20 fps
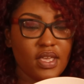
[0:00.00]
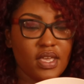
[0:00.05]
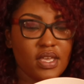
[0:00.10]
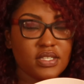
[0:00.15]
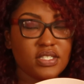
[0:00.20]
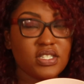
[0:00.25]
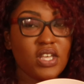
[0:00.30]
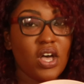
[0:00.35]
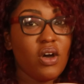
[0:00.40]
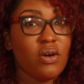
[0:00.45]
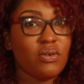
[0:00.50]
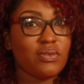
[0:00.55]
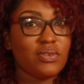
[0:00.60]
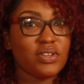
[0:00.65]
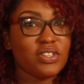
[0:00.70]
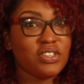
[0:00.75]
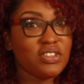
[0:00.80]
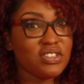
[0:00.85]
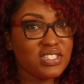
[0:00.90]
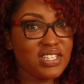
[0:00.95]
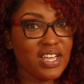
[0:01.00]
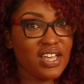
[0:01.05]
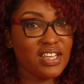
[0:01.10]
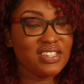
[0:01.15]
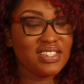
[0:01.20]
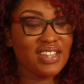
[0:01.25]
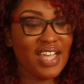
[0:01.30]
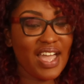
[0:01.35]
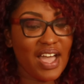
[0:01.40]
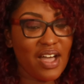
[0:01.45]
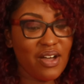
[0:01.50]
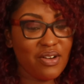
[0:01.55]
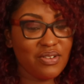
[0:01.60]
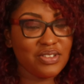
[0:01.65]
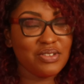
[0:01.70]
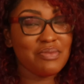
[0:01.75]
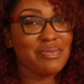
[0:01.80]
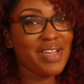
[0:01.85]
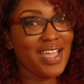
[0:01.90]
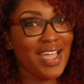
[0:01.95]
so
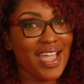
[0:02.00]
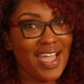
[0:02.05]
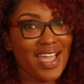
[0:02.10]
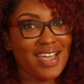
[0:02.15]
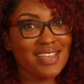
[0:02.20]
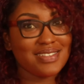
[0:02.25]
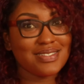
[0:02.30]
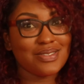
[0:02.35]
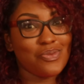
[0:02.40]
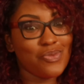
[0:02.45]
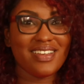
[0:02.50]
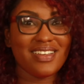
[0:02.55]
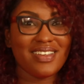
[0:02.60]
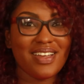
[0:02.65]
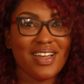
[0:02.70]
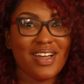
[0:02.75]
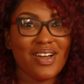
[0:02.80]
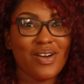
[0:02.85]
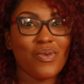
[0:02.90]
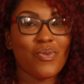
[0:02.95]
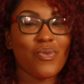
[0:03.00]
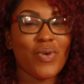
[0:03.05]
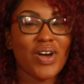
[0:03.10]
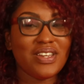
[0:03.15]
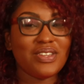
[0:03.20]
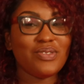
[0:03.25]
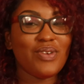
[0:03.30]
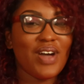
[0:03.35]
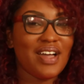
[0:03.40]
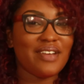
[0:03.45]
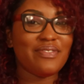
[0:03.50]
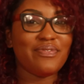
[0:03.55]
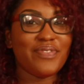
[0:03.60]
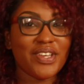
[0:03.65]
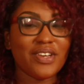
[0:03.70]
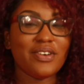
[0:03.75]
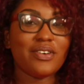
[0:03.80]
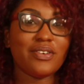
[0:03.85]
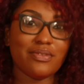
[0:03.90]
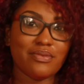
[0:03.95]
now you may ask, what do I
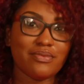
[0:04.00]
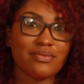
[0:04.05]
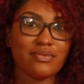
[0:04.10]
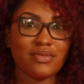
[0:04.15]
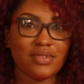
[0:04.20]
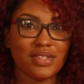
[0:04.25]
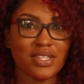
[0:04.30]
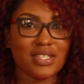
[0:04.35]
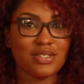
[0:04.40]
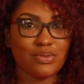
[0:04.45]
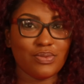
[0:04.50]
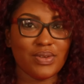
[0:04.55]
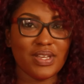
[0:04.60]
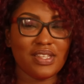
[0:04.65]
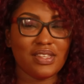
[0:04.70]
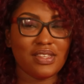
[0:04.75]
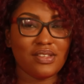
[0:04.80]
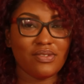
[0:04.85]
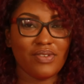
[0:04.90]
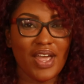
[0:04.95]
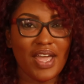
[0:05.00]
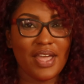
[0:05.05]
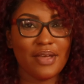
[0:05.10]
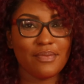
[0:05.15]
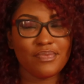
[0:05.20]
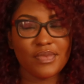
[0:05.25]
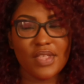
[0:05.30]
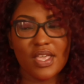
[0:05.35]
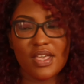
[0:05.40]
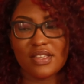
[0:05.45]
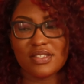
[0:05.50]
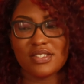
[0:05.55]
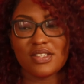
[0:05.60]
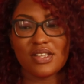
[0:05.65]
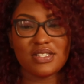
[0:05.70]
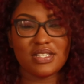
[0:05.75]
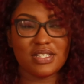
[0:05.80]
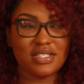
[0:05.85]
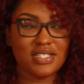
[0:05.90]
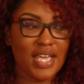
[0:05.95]
fill this with, right?
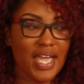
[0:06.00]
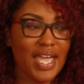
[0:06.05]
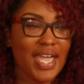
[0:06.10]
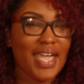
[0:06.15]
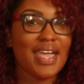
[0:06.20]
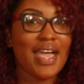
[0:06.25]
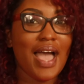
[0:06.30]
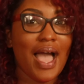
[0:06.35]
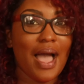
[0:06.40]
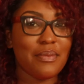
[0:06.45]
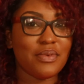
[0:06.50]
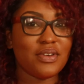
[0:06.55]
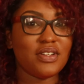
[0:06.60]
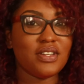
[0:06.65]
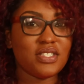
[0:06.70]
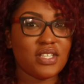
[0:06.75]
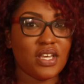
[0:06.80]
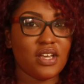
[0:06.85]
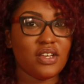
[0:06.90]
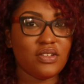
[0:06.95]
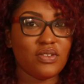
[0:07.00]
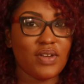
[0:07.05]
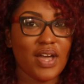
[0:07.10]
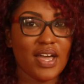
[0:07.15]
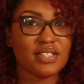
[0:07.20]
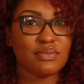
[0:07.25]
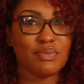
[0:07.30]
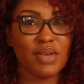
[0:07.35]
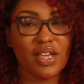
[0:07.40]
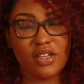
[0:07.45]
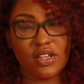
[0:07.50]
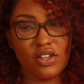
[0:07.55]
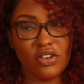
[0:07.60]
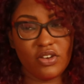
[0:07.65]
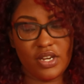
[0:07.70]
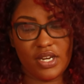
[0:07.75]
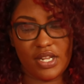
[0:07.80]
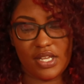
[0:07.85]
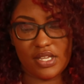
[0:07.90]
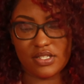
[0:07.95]
So today I'm going to tell you guys my
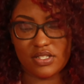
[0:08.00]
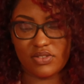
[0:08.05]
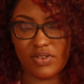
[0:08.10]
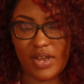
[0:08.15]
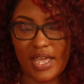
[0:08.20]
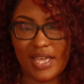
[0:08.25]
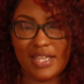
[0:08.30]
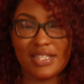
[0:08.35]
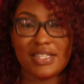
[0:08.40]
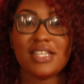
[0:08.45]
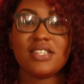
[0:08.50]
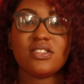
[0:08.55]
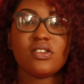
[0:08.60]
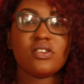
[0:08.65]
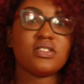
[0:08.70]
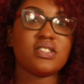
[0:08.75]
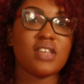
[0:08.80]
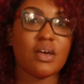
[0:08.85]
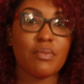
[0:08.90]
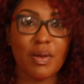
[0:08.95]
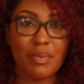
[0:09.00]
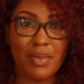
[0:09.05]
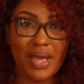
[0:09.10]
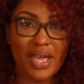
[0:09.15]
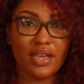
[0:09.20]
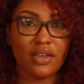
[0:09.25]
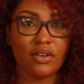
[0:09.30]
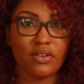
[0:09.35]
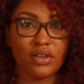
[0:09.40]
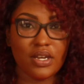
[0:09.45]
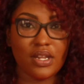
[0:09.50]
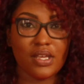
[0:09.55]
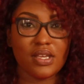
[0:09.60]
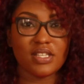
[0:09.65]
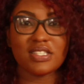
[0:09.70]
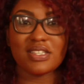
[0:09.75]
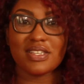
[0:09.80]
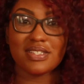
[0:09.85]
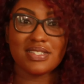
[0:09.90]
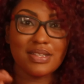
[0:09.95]
ingredients, right? These are some of my
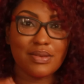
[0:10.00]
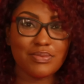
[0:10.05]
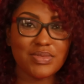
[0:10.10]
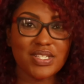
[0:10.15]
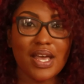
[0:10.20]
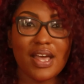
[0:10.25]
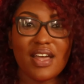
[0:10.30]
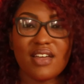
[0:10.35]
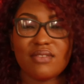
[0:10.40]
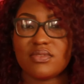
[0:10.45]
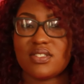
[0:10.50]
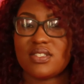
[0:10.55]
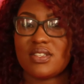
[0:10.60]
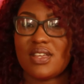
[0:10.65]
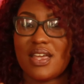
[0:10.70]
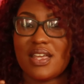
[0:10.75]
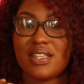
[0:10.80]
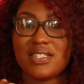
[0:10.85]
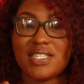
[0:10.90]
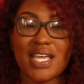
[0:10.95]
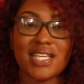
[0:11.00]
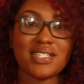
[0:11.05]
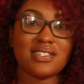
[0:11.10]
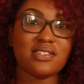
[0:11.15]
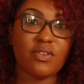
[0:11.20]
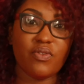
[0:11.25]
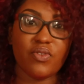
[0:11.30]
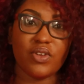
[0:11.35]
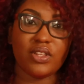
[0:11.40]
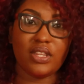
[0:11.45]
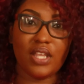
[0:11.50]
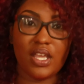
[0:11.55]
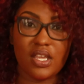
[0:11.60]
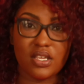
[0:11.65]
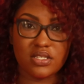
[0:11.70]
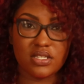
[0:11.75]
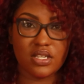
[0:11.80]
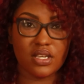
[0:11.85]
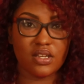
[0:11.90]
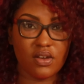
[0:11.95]
ingredients, because sometimes it takes different
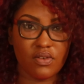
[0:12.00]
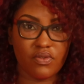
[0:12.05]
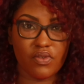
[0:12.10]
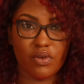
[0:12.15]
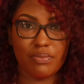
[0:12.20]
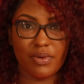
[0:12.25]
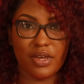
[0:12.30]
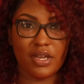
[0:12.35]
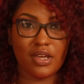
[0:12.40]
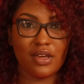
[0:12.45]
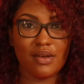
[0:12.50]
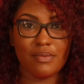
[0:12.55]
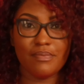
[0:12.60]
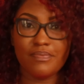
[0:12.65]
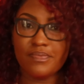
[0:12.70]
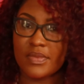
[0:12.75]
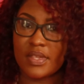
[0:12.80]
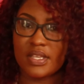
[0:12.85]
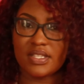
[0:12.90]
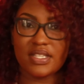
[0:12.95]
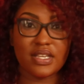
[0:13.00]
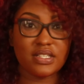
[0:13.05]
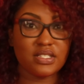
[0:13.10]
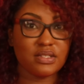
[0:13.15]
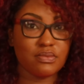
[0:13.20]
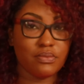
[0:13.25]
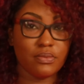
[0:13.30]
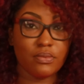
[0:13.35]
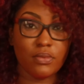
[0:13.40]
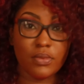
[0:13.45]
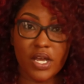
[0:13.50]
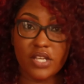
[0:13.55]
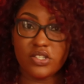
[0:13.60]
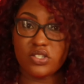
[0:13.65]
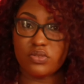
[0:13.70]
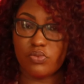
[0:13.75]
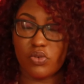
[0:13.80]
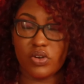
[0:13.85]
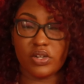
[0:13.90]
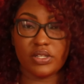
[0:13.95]
things to get over a breakup. It takes
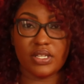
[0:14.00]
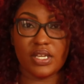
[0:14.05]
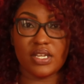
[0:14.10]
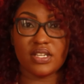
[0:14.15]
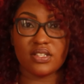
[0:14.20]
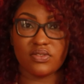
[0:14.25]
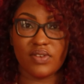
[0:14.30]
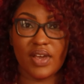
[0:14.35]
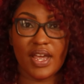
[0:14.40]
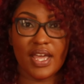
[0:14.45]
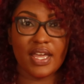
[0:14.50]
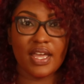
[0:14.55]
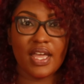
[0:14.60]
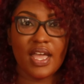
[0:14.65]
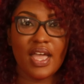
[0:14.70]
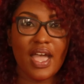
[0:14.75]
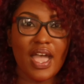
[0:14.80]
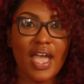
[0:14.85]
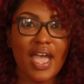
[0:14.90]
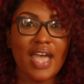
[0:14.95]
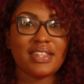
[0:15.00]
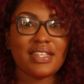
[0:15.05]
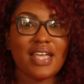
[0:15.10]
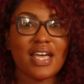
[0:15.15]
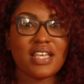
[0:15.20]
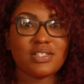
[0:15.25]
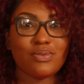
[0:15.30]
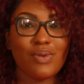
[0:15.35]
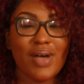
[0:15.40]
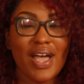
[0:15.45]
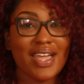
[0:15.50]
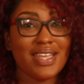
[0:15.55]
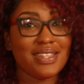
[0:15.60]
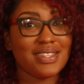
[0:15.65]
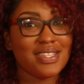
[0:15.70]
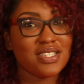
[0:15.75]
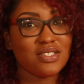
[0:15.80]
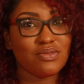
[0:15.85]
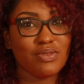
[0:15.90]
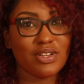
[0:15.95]
much more things, right? And that's why in
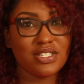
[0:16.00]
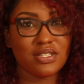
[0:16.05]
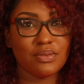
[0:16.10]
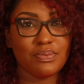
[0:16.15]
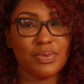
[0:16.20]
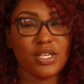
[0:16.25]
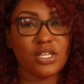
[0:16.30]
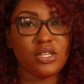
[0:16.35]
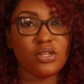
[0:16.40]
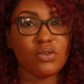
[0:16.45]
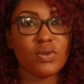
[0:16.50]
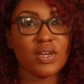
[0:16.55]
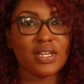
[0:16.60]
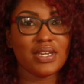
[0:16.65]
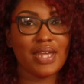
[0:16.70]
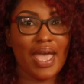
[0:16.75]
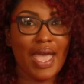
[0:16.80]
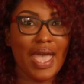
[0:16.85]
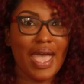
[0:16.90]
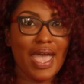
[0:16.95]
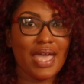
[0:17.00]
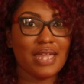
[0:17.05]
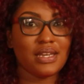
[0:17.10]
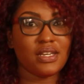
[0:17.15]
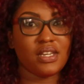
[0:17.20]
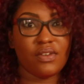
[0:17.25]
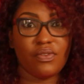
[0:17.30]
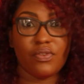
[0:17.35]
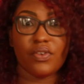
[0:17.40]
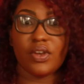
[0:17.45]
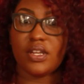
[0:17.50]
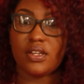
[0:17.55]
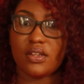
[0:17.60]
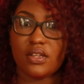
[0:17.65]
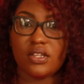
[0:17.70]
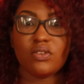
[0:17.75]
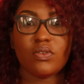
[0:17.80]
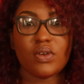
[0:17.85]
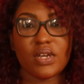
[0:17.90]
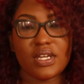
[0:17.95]
this recipe you can add
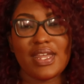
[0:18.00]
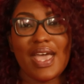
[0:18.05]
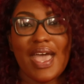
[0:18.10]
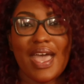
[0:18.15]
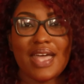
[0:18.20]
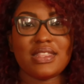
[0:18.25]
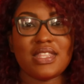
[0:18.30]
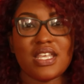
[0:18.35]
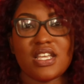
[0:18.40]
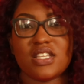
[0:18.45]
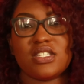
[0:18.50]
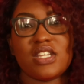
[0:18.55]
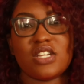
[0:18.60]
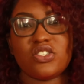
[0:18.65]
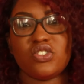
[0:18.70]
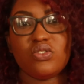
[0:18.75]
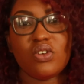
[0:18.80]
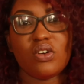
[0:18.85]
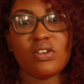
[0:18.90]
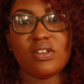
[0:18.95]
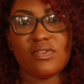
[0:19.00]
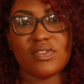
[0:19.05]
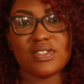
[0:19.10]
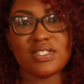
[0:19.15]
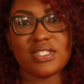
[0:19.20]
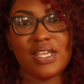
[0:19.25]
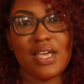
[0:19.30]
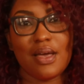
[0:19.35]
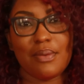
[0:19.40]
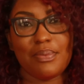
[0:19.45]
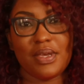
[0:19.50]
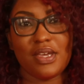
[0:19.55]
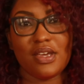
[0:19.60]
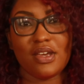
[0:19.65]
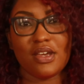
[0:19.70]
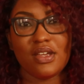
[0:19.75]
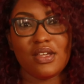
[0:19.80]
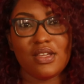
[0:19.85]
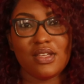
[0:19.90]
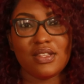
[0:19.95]
things that you don't even see up
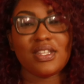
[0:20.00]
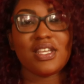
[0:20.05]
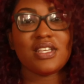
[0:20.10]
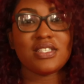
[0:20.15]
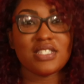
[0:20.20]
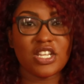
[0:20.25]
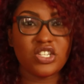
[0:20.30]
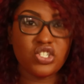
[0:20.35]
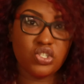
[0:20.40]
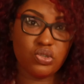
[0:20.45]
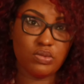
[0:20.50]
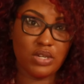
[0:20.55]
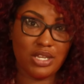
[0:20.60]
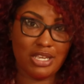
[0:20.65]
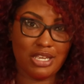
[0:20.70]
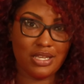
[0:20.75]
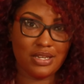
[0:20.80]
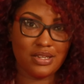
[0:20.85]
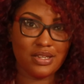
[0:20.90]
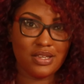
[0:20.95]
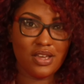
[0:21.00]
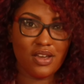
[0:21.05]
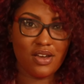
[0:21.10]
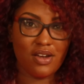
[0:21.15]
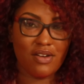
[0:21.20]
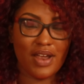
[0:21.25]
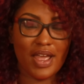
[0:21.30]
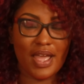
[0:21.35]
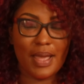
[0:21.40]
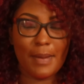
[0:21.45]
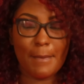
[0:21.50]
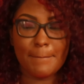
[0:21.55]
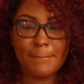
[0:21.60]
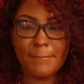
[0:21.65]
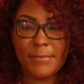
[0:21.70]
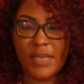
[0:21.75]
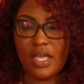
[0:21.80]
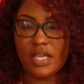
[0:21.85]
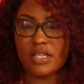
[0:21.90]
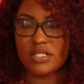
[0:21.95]
here, things that you need. All right,
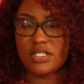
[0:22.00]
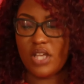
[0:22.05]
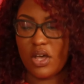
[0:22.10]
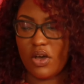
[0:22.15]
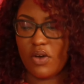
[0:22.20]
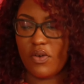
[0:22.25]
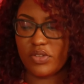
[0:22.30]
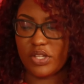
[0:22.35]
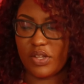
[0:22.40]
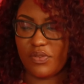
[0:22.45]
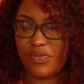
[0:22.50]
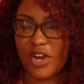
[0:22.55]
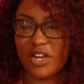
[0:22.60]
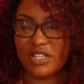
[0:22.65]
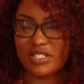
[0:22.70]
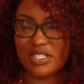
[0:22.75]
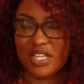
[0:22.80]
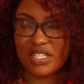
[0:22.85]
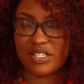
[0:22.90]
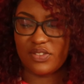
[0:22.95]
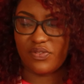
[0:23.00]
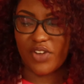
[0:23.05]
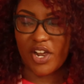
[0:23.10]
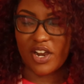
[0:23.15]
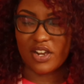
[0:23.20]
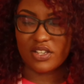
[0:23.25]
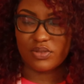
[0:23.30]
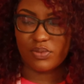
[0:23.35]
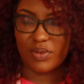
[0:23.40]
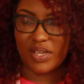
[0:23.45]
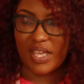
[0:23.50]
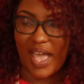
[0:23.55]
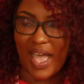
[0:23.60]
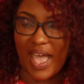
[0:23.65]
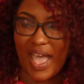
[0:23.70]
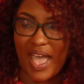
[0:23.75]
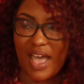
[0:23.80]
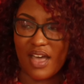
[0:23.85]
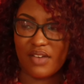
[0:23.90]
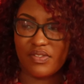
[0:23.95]
so the first things first, we
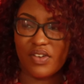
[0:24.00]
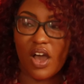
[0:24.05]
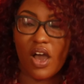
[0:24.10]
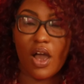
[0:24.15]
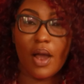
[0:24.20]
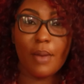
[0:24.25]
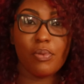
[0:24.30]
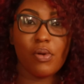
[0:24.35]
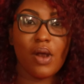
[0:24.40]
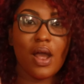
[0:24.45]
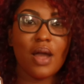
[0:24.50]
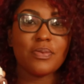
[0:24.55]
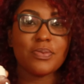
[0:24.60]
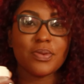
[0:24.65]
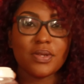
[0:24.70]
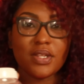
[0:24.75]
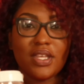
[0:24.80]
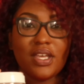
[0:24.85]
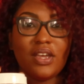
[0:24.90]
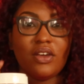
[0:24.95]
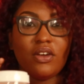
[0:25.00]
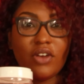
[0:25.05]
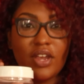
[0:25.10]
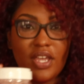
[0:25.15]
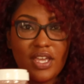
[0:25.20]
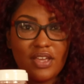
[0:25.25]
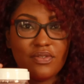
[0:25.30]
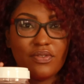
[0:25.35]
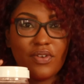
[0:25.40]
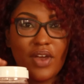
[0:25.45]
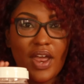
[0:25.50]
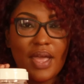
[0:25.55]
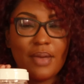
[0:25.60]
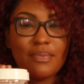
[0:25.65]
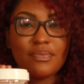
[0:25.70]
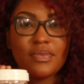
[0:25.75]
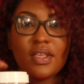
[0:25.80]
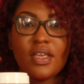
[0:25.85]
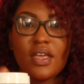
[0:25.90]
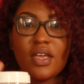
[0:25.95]
have our properly grieve,
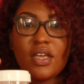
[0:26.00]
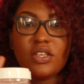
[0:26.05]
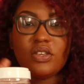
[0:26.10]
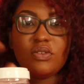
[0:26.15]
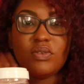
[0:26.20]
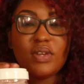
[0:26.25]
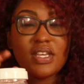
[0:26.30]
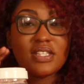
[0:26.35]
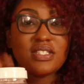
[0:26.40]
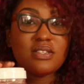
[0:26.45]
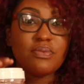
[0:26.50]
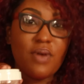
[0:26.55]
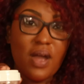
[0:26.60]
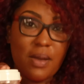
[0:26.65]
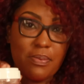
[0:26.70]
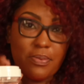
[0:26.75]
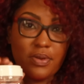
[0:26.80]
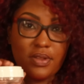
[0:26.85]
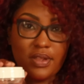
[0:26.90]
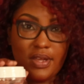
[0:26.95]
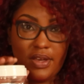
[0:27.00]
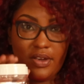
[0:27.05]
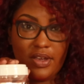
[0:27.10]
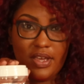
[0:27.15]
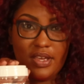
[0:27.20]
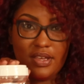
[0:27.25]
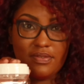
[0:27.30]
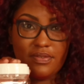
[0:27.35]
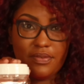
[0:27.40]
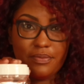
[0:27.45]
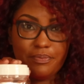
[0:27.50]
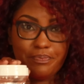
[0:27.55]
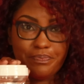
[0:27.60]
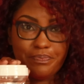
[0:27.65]
right? You need to properly grieve.